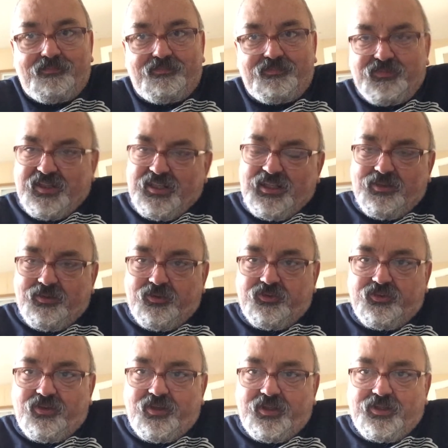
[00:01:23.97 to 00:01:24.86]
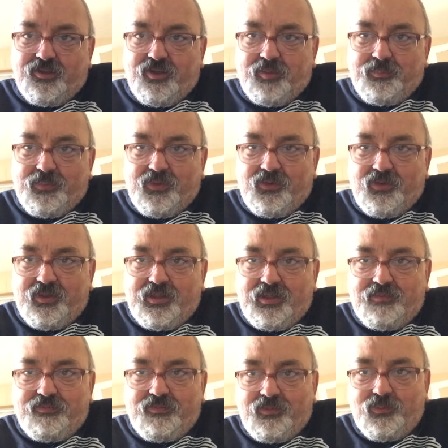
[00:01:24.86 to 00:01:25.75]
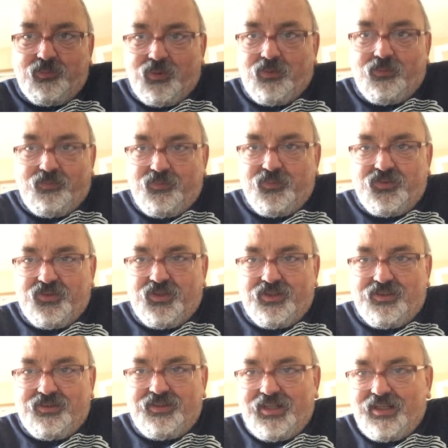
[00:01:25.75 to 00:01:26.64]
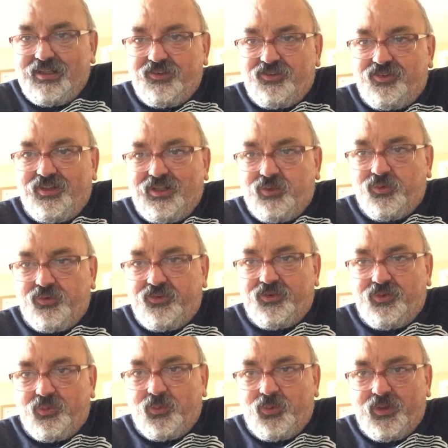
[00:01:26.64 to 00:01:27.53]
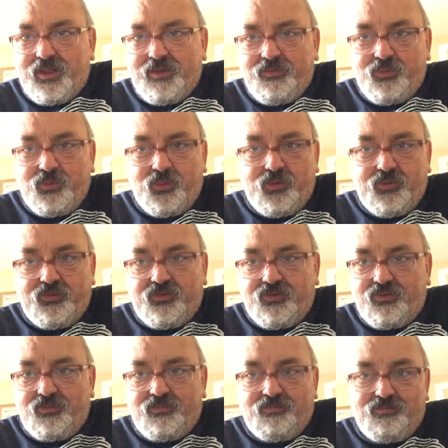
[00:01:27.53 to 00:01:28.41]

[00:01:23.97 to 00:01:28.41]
Killers like, I believe, was it Dennis Nielsen or whatever, was